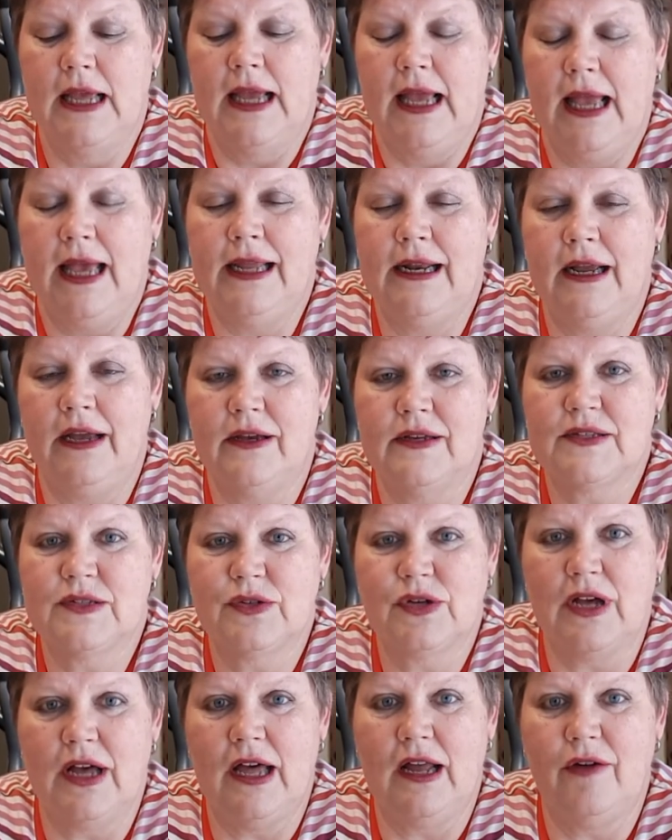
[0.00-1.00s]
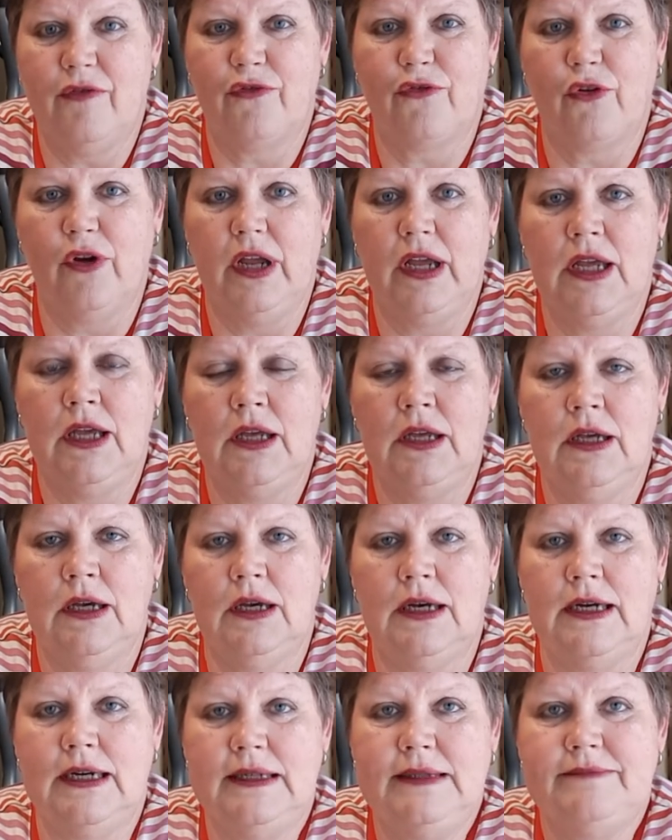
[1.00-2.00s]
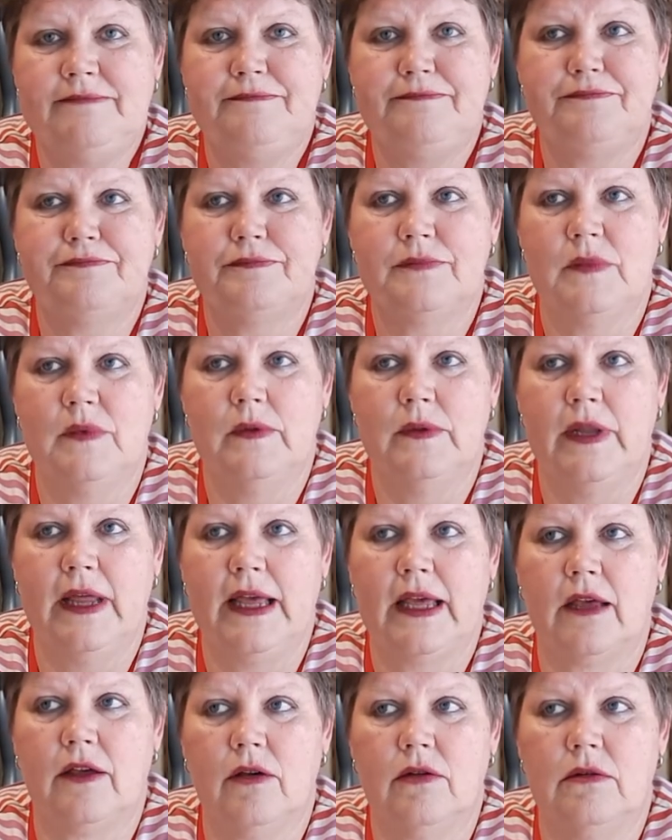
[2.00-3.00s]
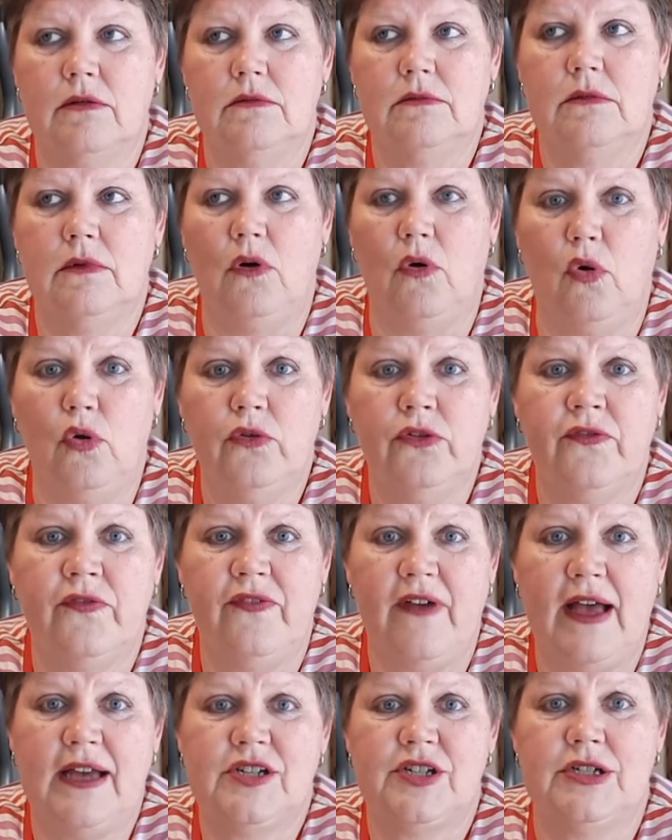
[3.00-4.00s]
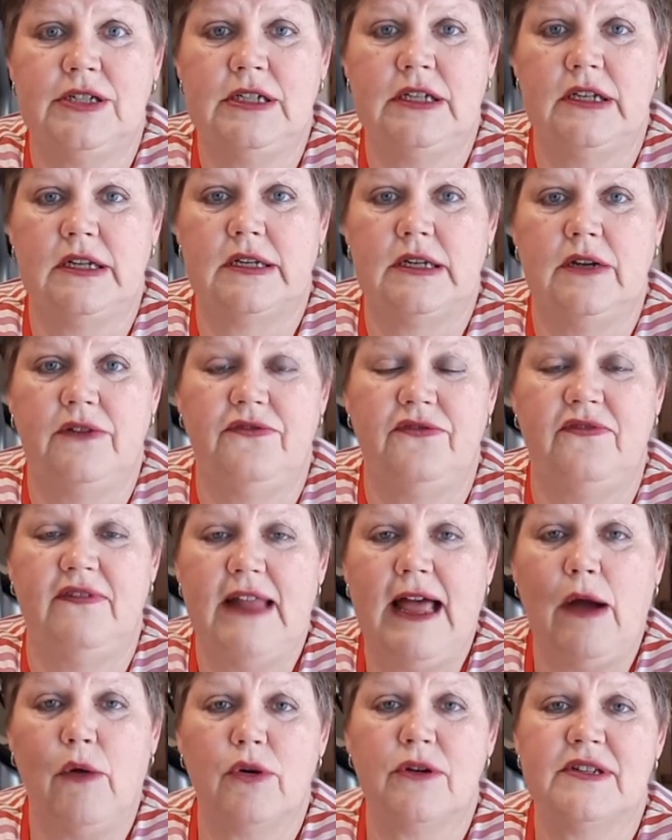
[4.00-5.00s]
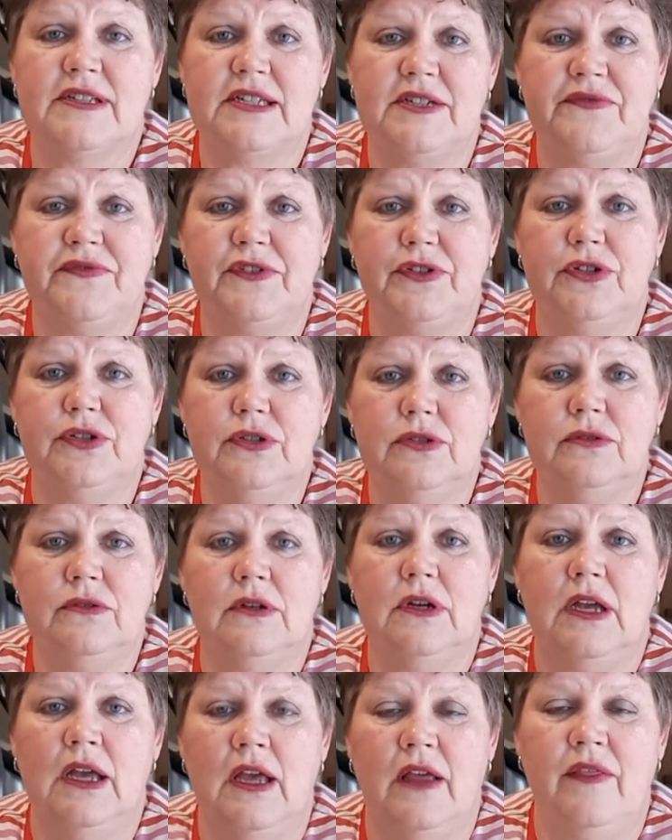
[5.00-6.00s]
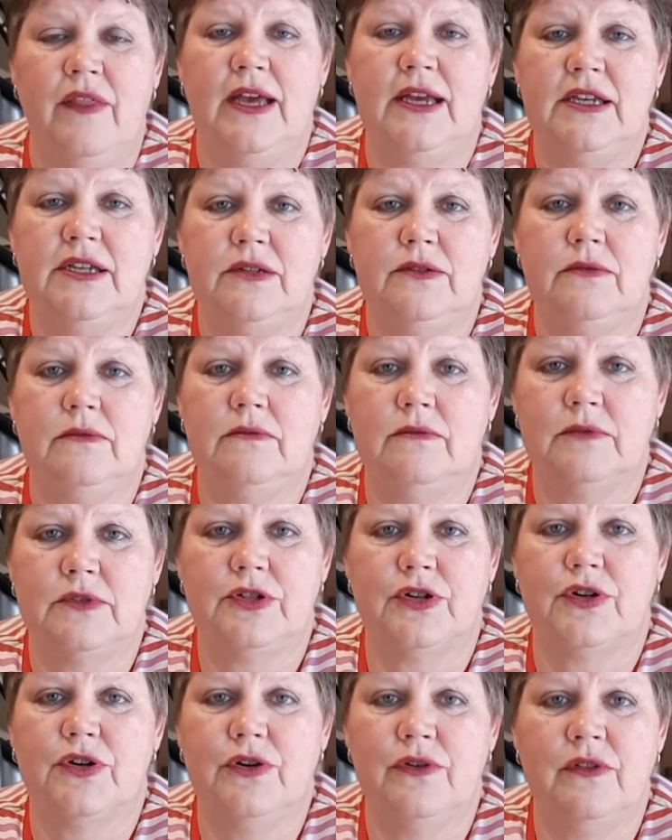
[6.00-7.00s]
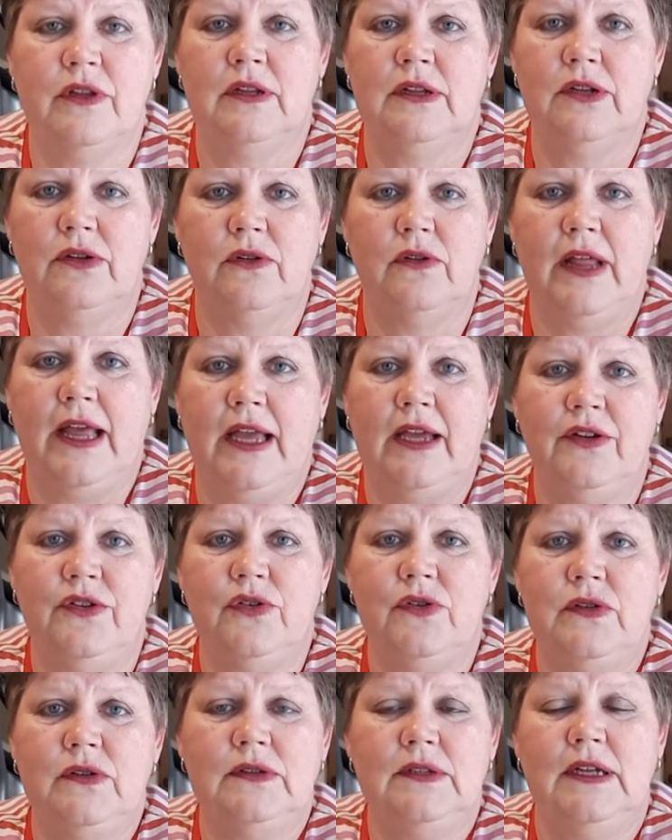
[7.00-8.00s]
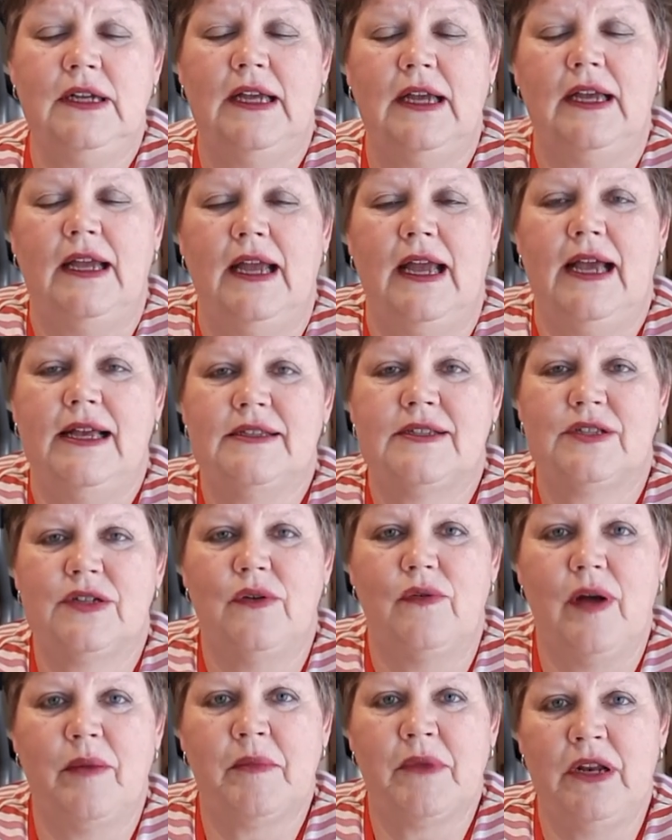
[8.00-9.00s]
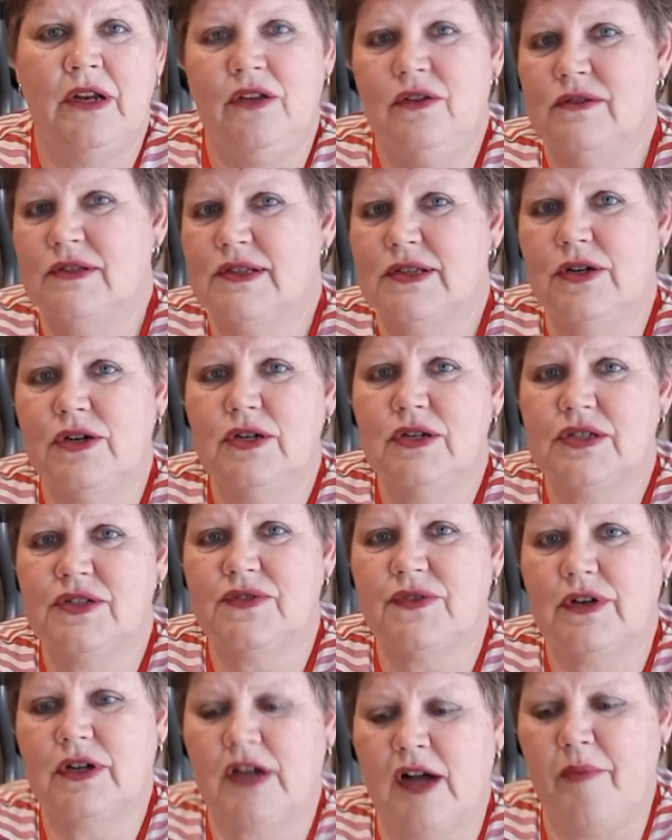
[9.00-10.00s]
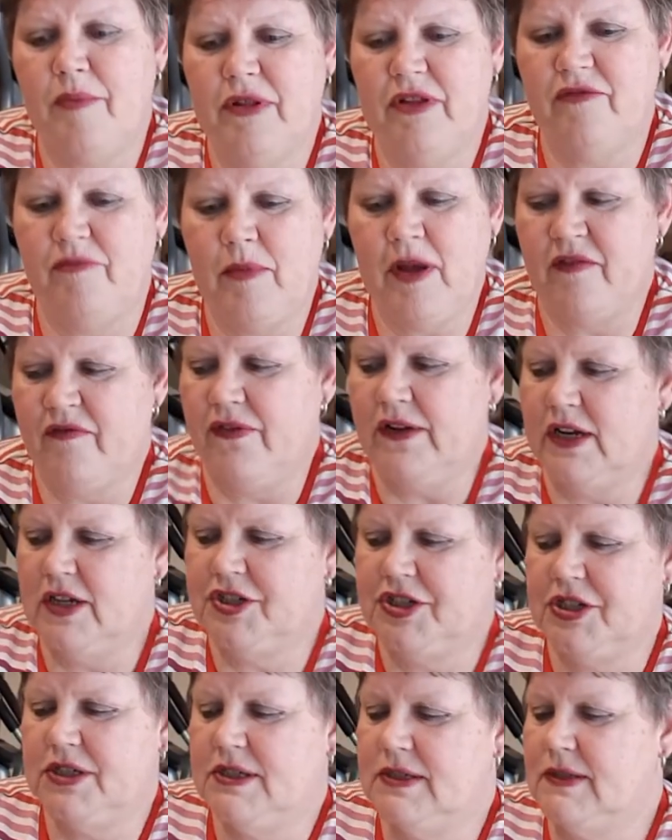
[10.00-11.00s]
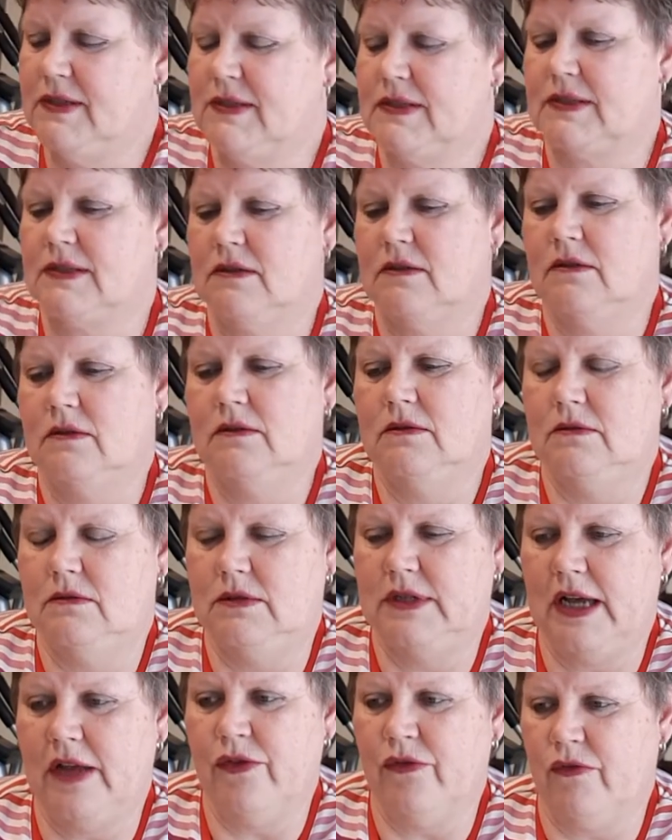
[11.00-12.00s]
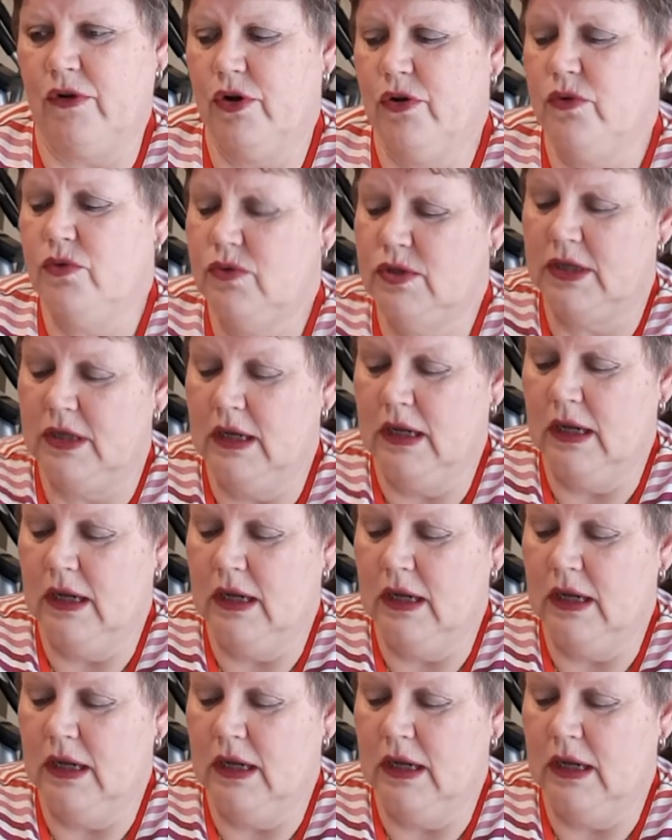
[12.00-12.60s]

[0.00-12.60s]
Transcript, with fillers: and I also got a free um, like old-fashioned flour sifter that you turn the little handle. And so I'm going to use those for a couple of my finishes down the road.